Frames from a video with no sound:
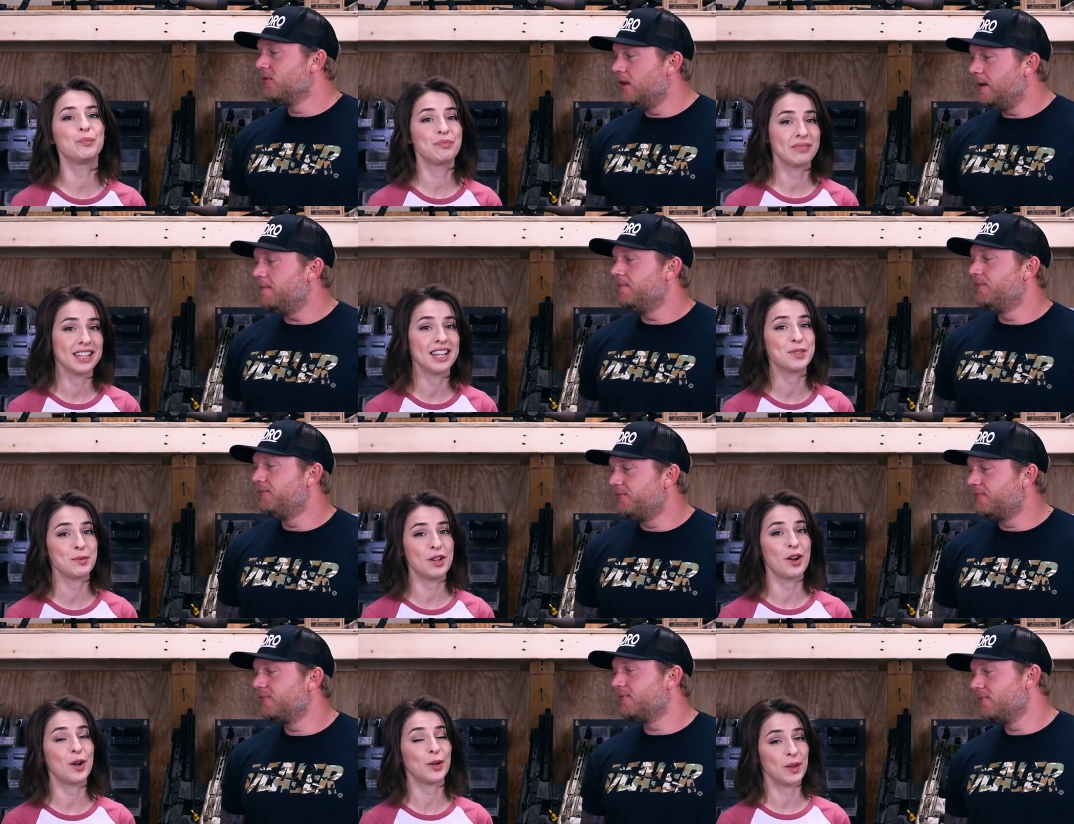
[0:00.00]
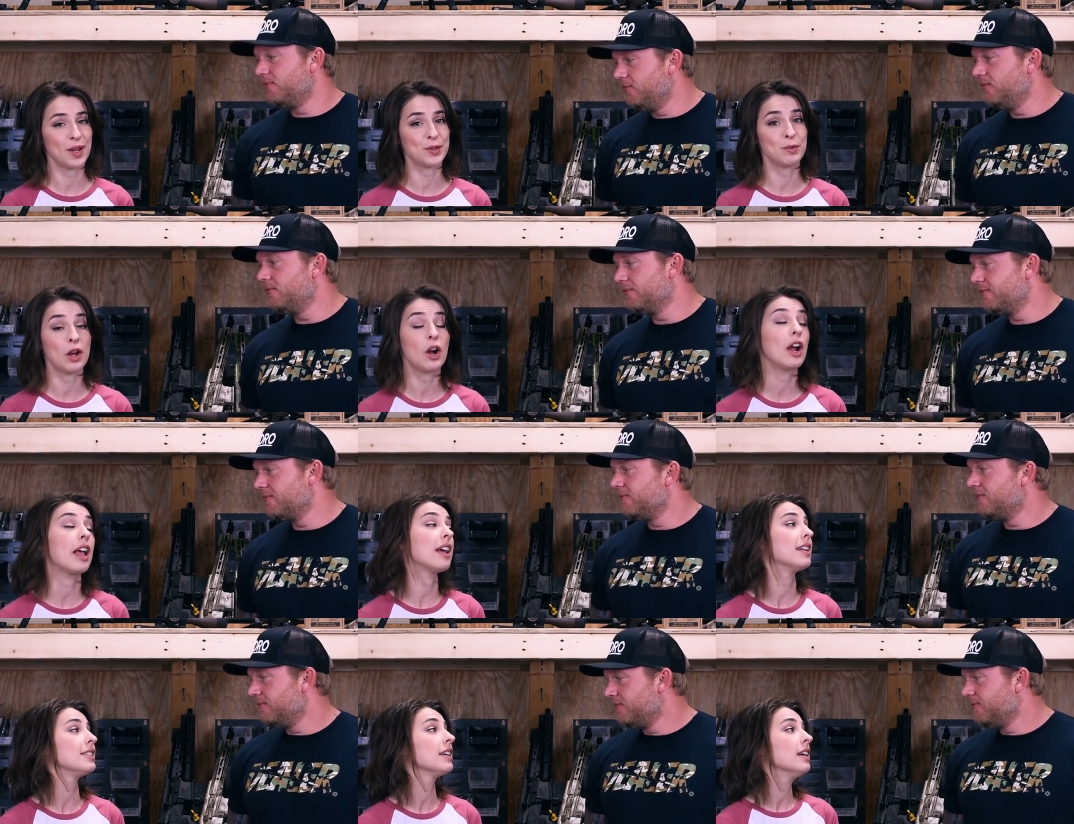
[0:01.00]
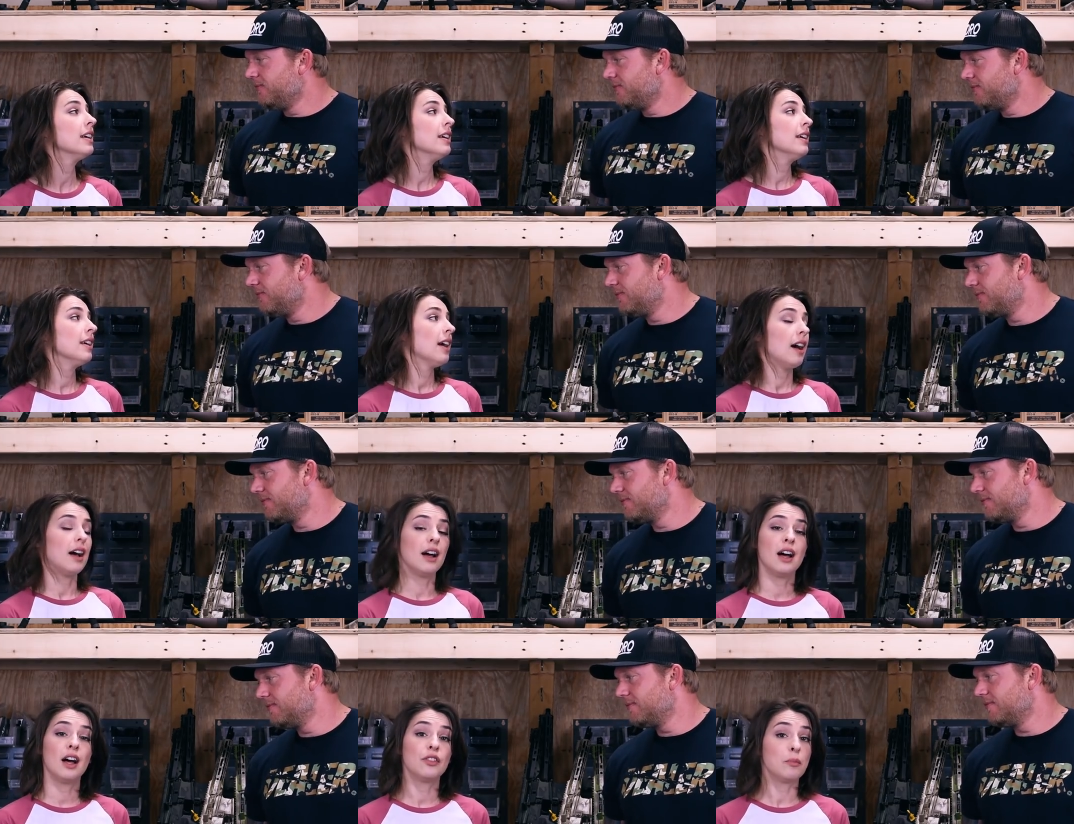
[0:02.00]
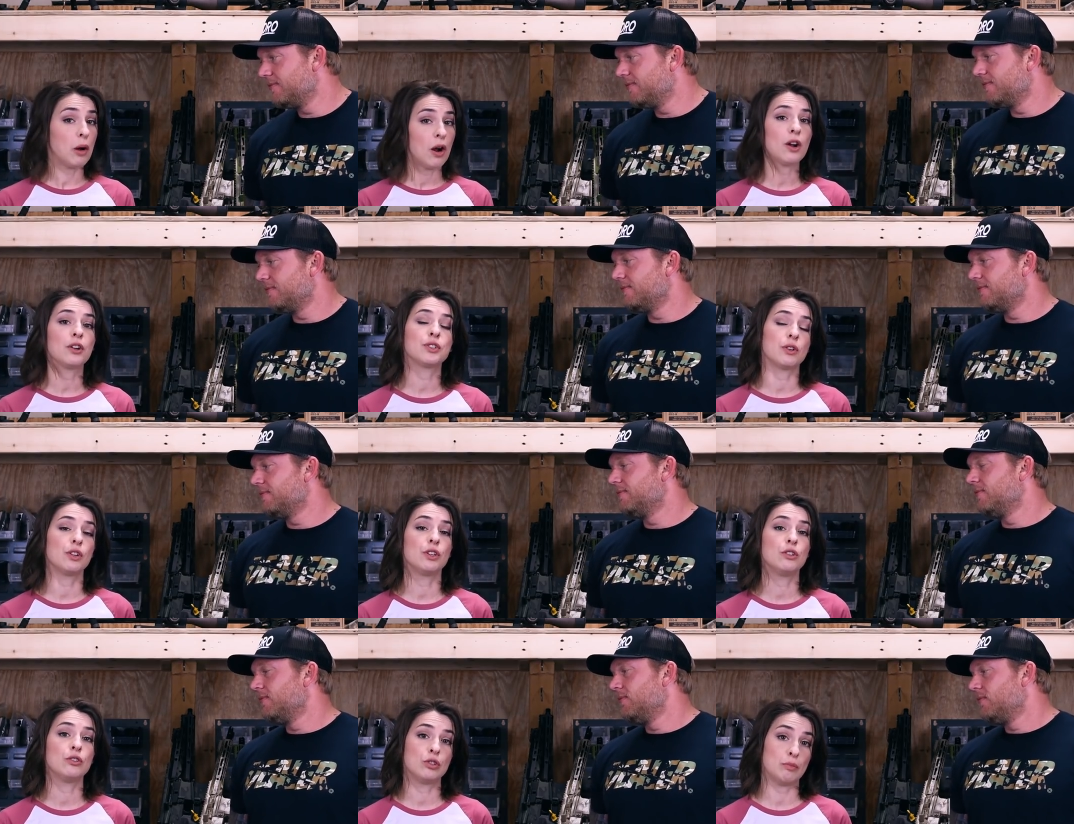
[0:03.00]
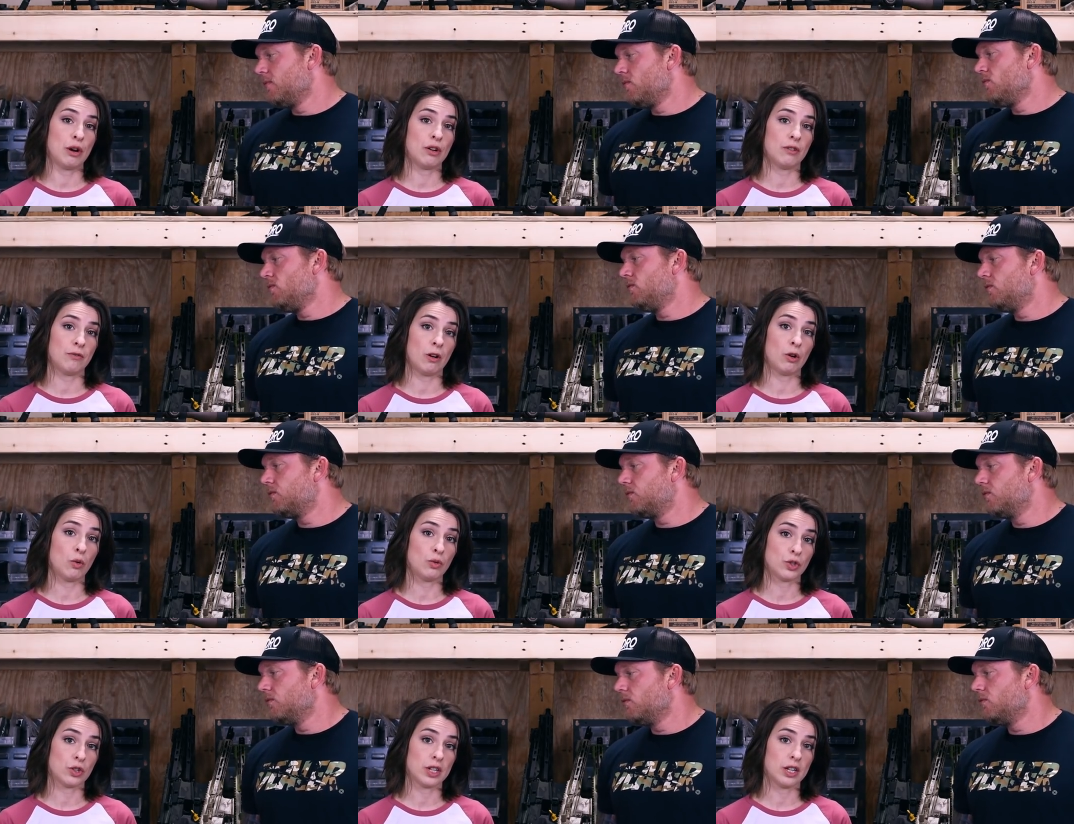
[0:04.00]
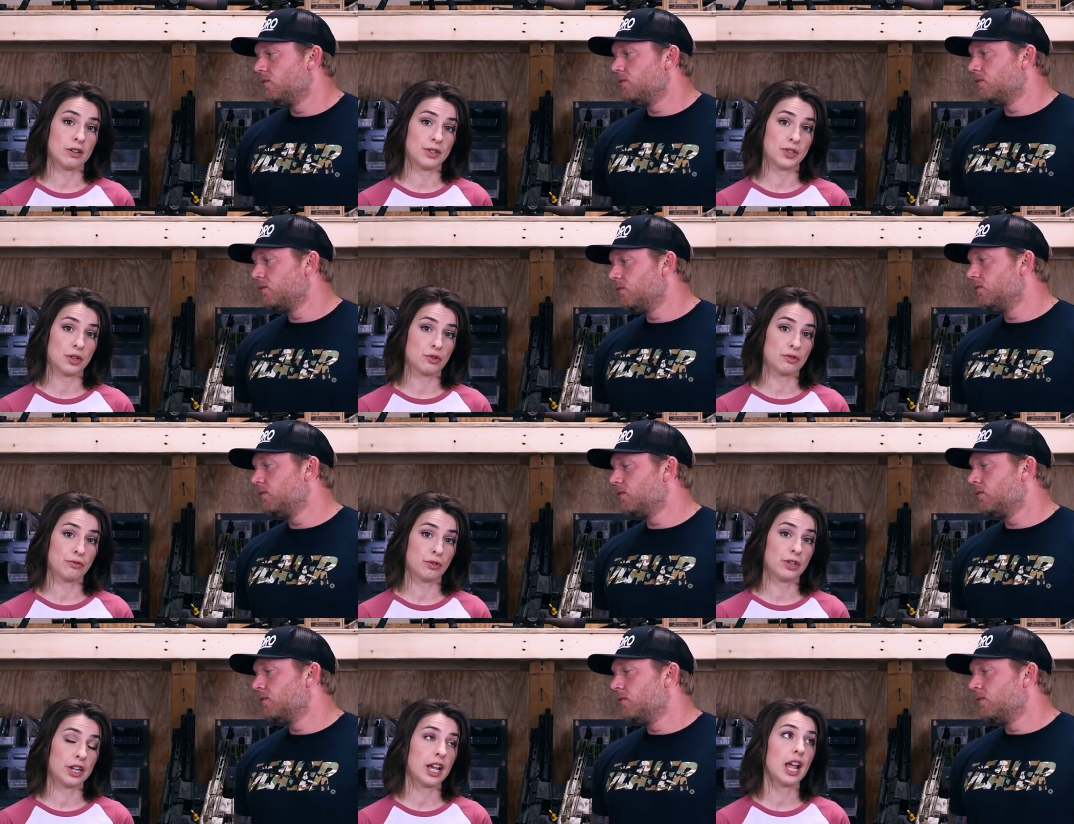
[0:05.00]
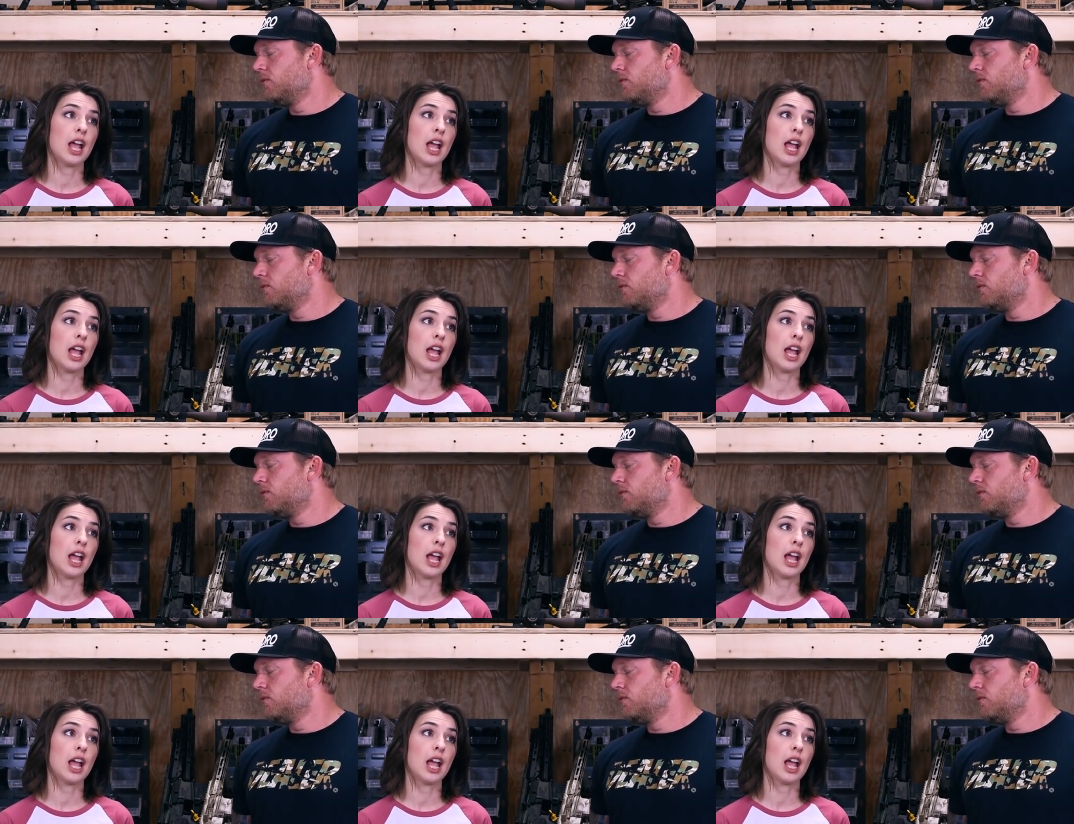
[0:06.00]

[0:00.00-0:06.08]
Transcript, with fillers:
Speaker 1: Yeah. Yes, we are. Yes, we are. And uh, parks are a huge part of our culture here in Central Florida.